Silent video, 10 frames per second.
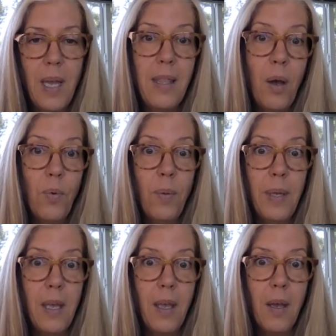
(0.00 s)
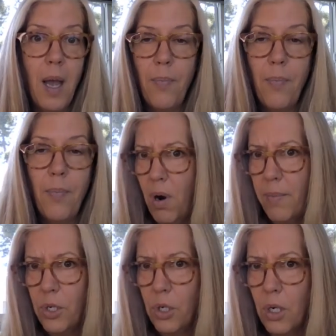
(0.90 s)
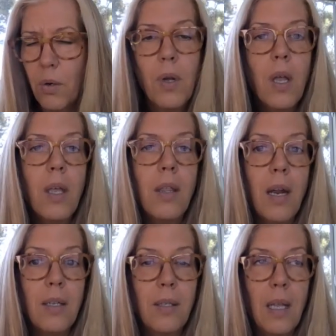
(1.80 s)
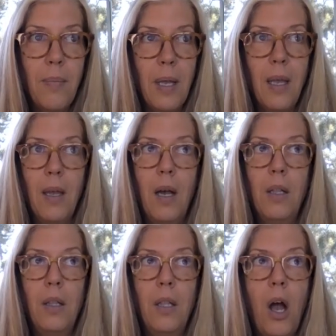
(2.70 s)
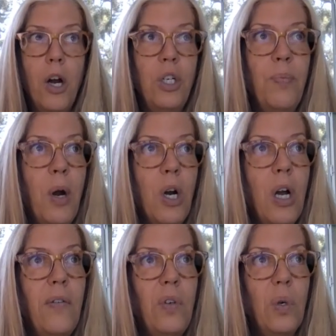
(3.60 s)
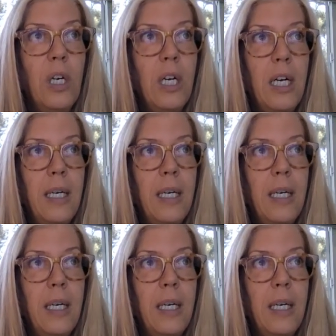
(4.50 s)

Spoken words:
And that will be, I promise you, that is going to be a large part of your